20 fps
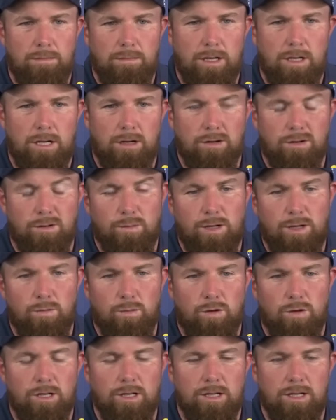you know, to win
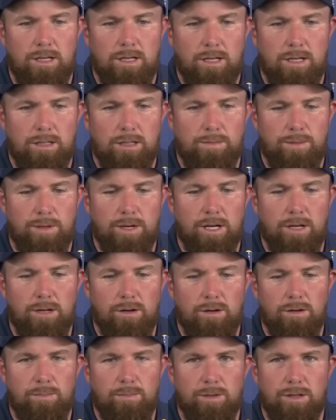one is pretty good,